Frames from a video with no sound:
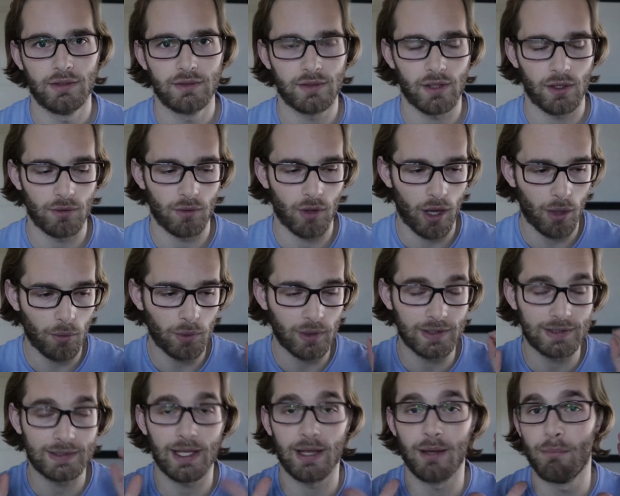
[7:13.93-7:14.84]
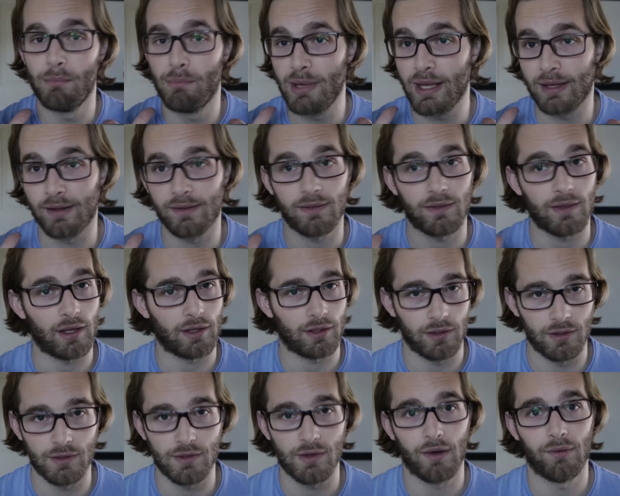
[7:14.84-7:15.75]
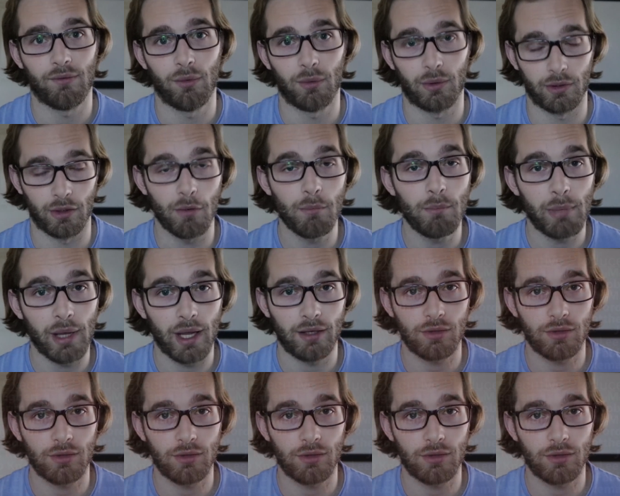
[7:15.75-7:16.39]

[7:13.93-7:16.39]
So I want to say a big thank you to everyone on